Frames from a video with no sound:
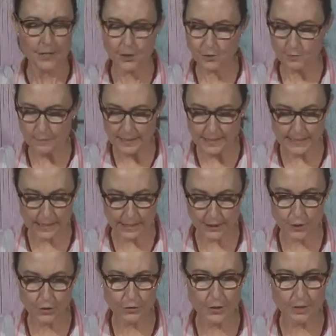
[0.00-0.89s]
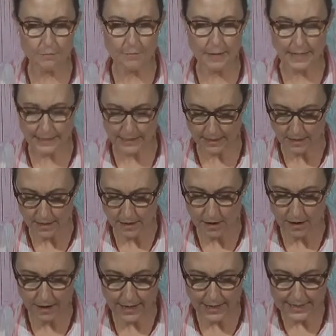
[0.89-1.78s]
and you can make it,
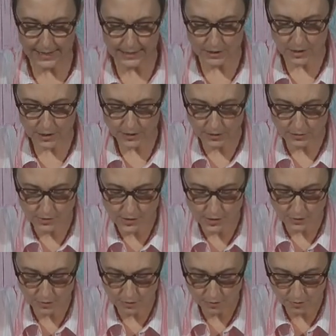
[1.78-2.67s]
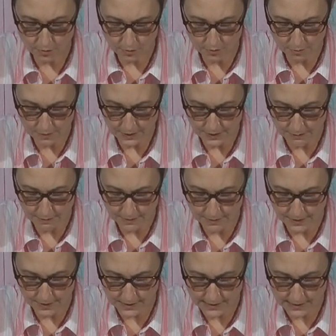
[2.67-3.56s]
I actually used the whole
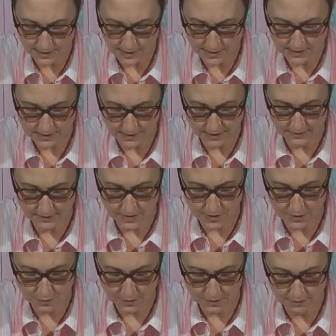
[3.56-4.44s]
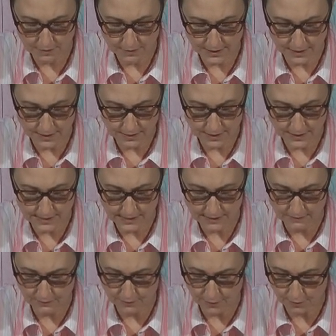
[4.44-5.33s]
paper and I just kind of went right across.
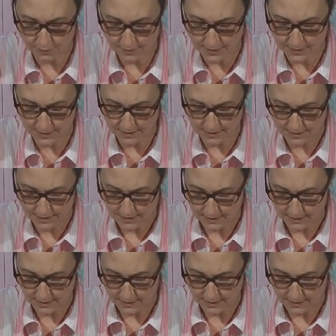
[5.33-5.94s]
I folded it